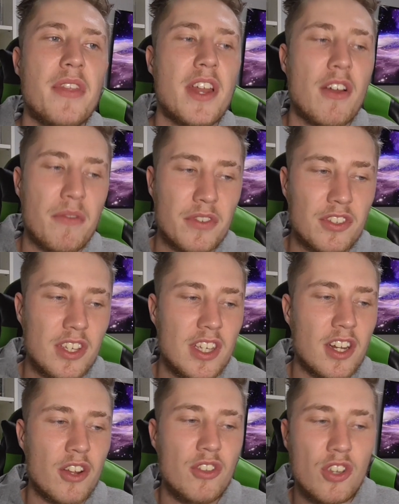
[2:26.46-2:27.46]
But then obviously,
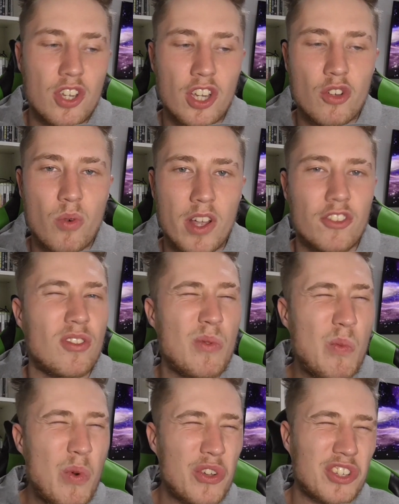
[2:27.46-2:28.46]
you know, you can
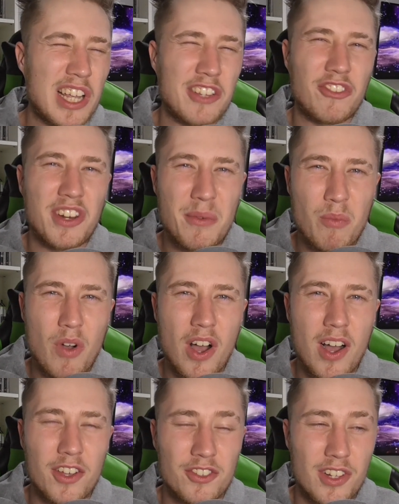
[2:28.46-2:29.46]
question what's actually
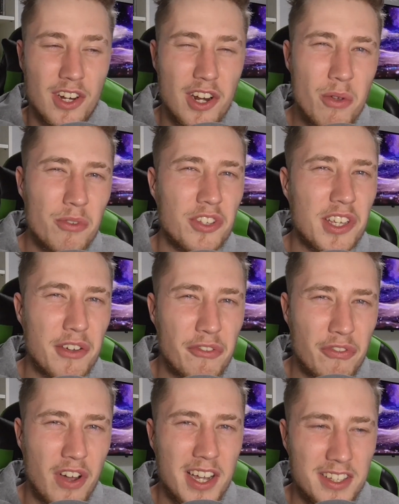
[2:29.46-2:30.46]
worse, losing a
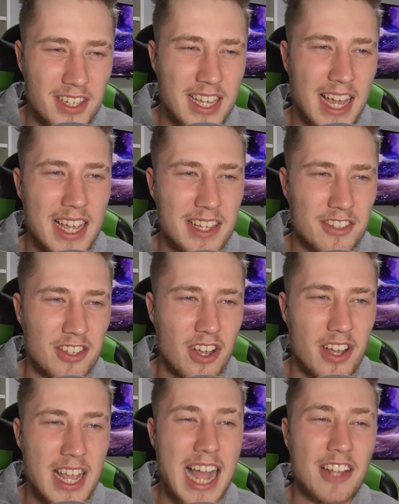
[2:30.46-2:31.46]
fight to
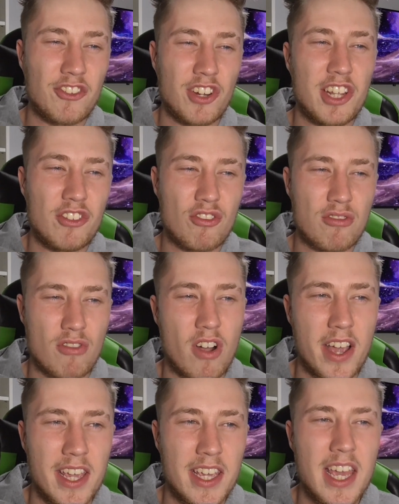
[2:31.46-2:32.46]
KSI, actually
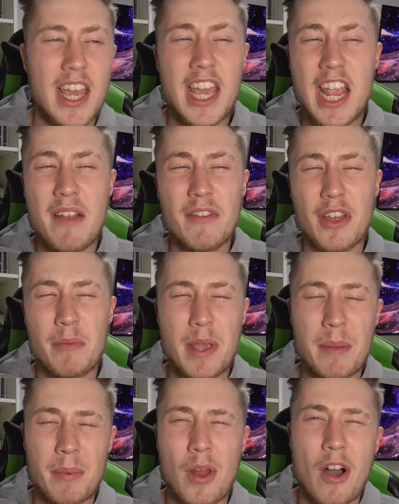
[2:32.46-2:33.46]
trying, even though
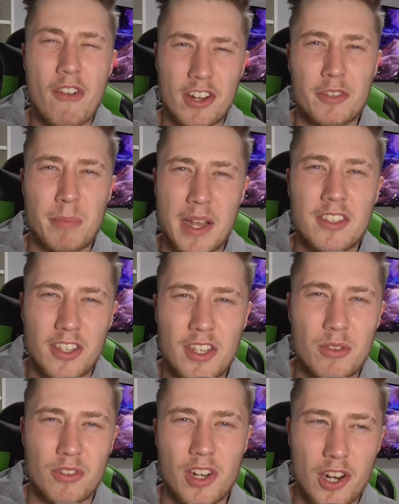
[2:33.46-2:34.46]
people are
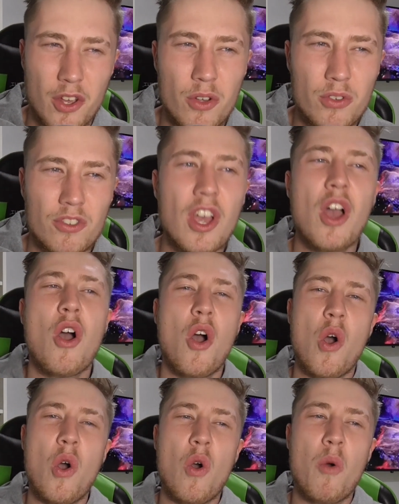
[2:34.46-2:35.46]
expecting you to lose,
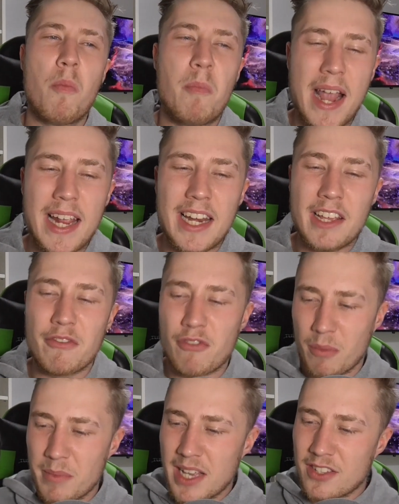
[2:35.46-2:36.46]
or bailing
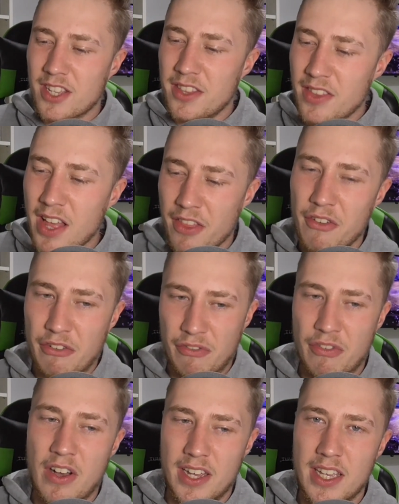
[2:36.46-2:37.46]
from yet another
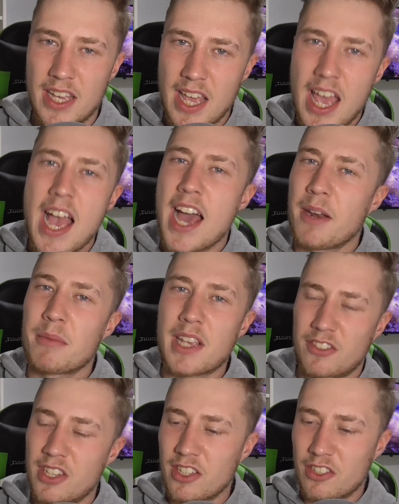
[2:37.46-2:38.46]
fight. And I'm
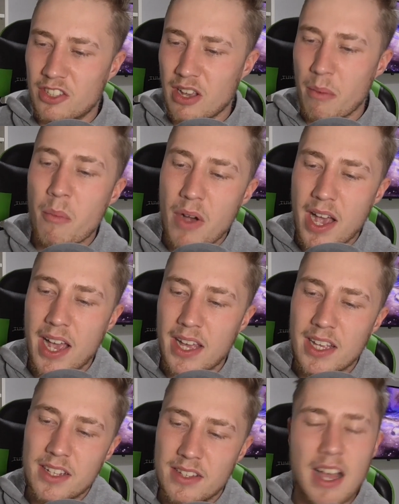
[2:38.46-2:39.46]
guessing
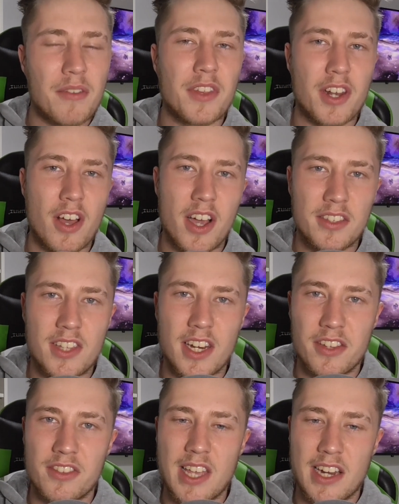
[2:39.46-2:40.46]
somewhere down the line,
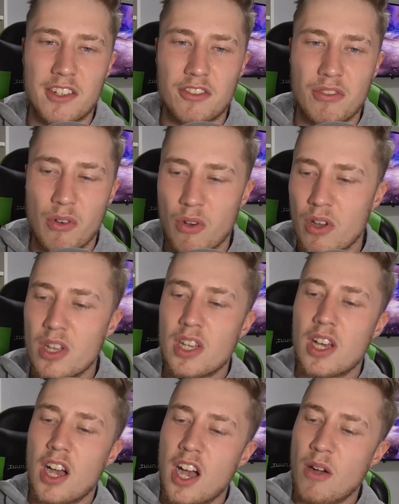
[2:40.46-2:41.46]
Dillon Danis thought,
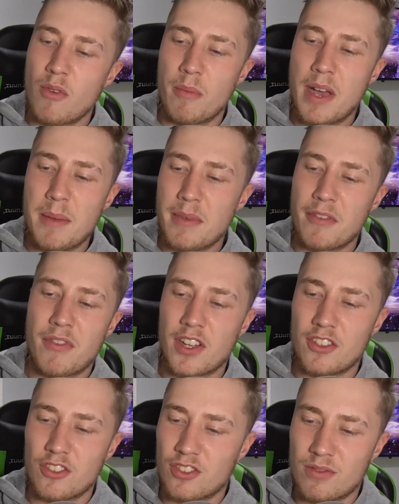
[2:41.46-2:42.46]
oh, well, maybe if
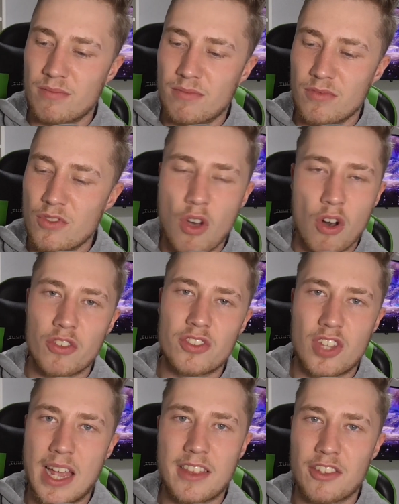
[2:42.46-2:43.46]
I just
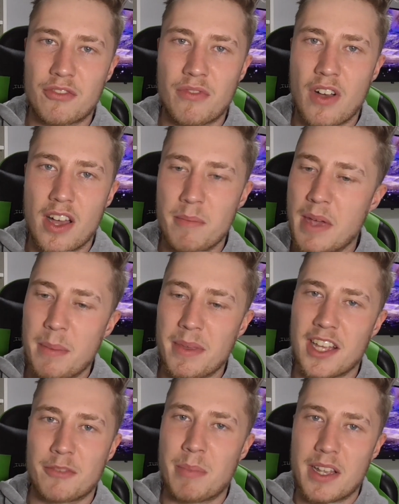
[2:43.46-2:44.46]
not take this fight. Maybe
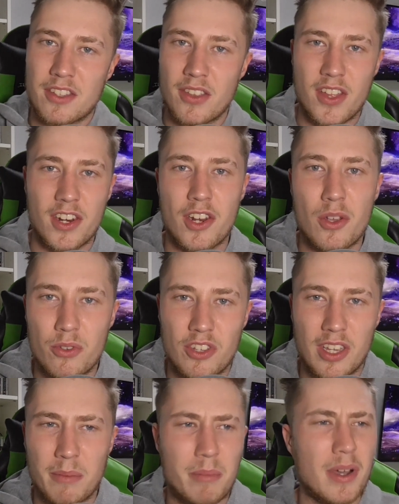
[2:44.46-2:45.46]
that's better than
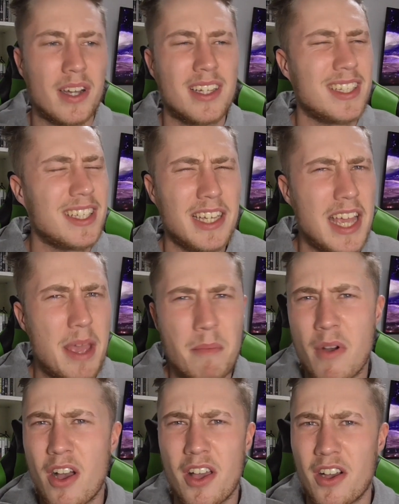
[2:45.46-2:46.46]
losing, but
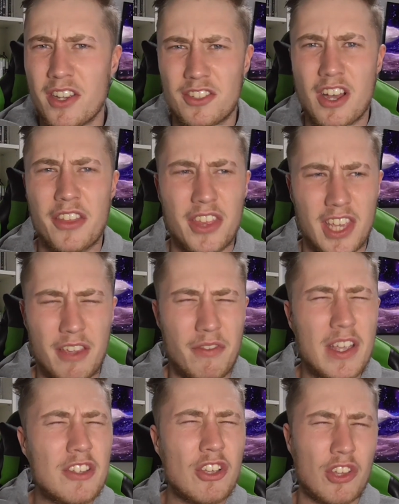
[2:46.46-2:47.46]
in my eyes, I think
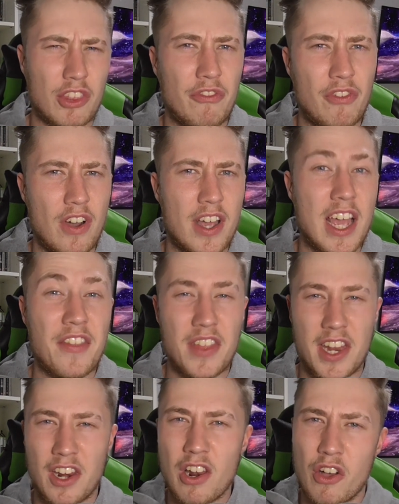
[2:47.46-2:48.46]
if he took the fight
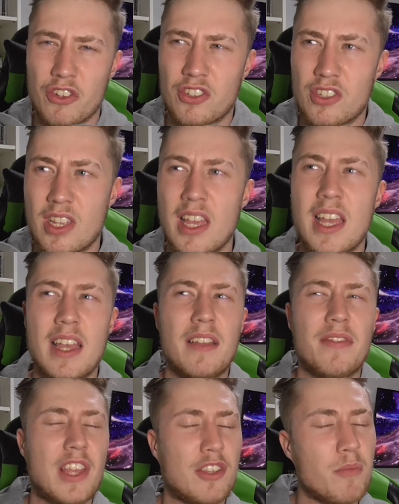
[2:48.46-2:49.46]
and then lost,
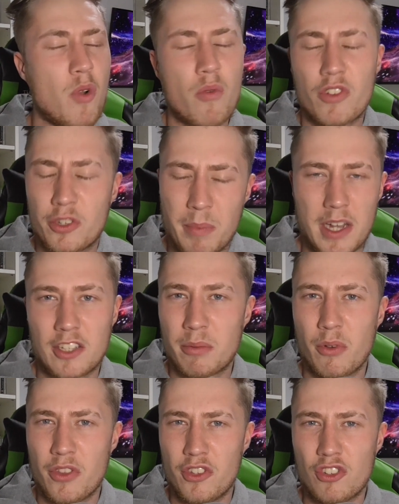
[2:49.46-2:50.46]
that's more
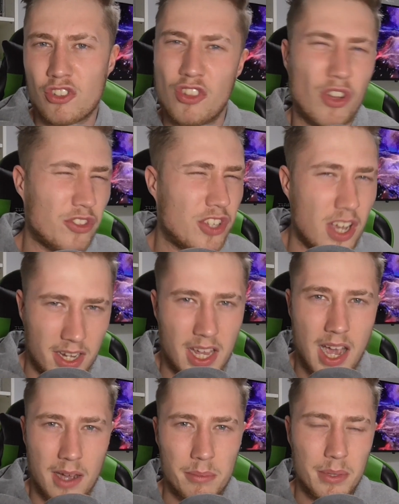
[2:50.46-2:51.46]
respectable than just not
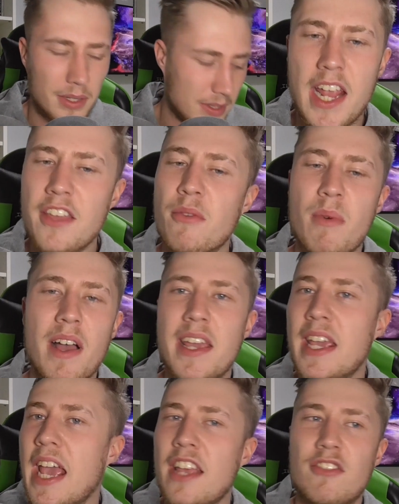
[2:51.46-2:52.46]
turning up. Either
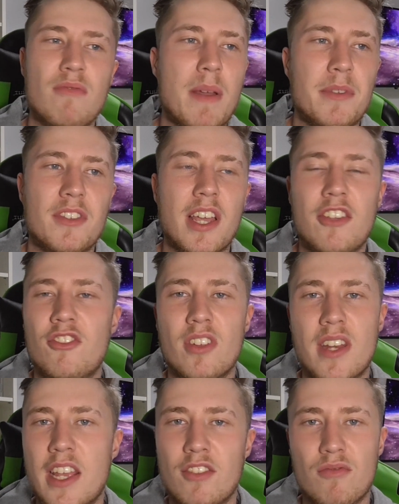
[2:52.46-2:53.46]
way, his
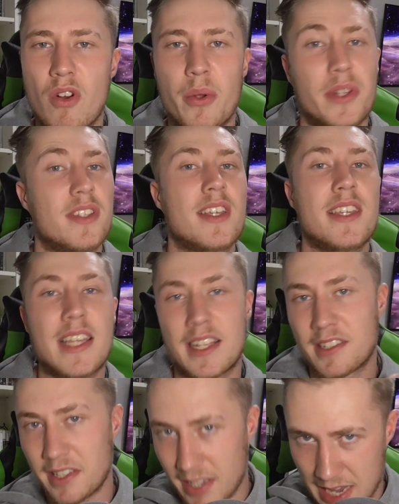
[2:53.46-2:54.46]
reputation is ruined
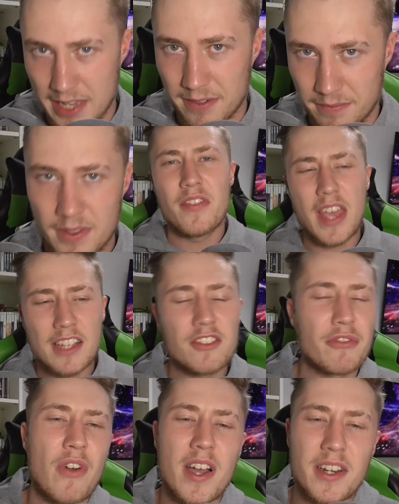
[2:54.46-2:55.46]
yet again. They had
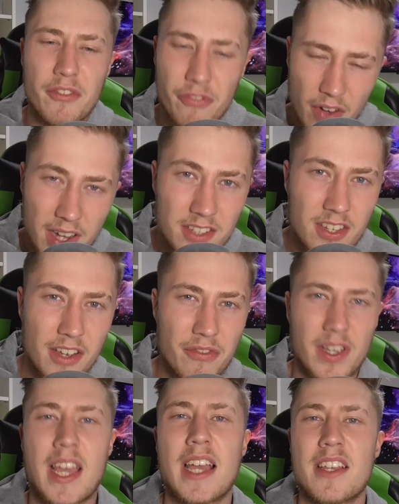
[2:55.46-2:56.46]
to find a fighter
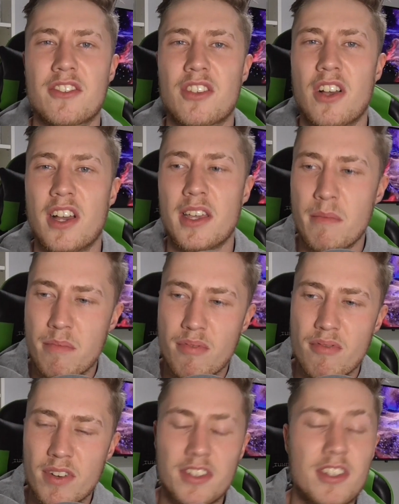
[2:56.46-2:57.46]
for KSI
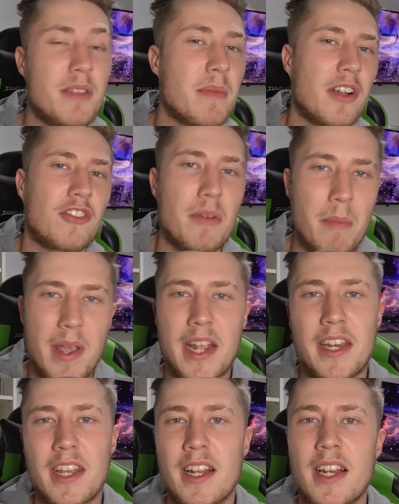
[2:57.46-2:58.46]
pretty much
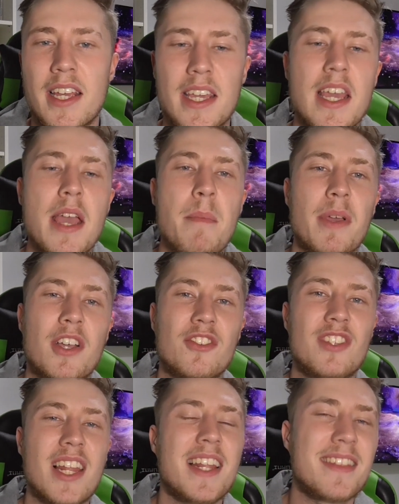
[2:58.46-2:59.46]
immediately because
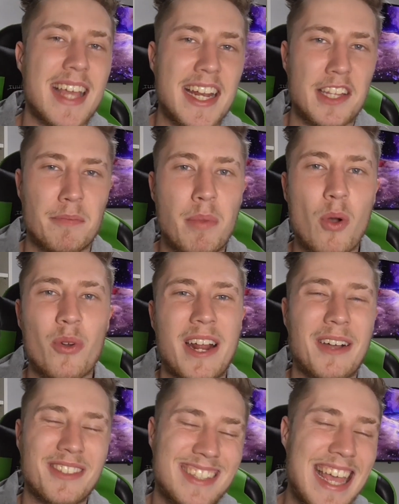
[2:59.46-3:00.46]
Dillon Danis pulled
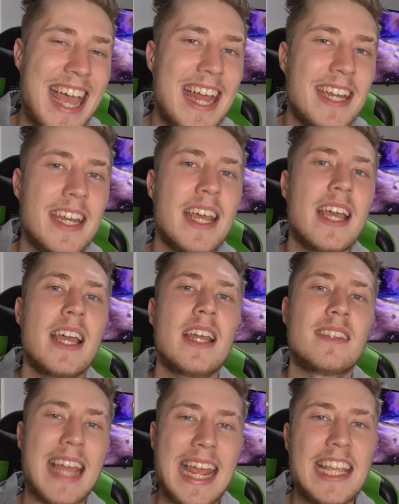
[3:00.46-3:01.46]
out 10
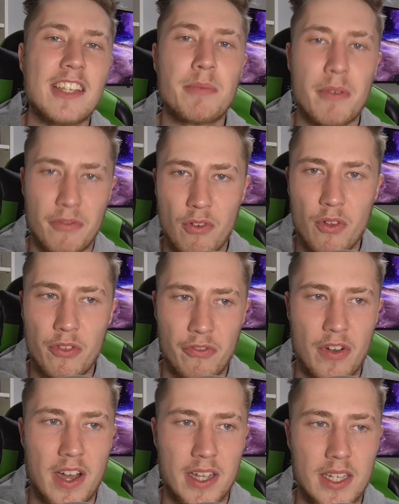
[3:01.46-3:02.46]
days before the
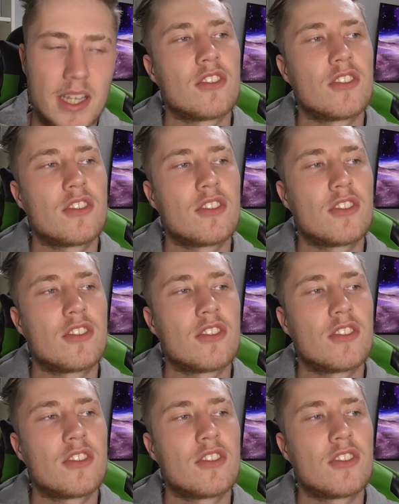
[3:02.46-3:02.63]
fight.